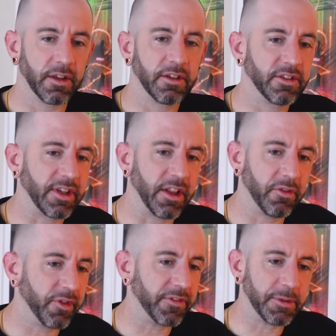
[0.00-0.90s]
you sell a
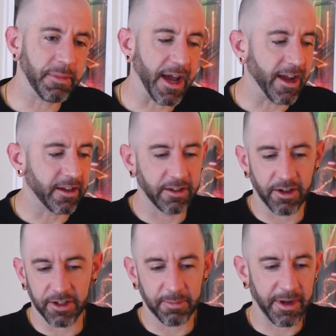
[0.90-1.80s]
50 pack,
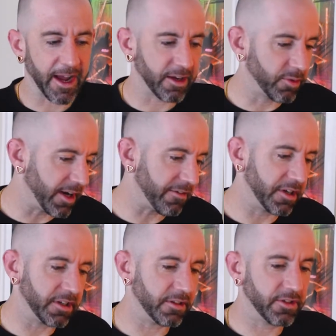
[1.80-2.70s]
100 pack, whatever
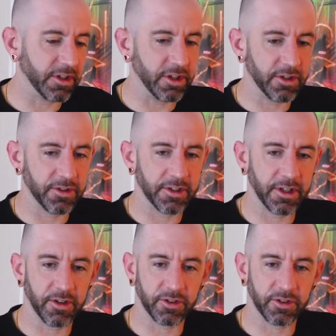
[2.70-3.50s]
you can do.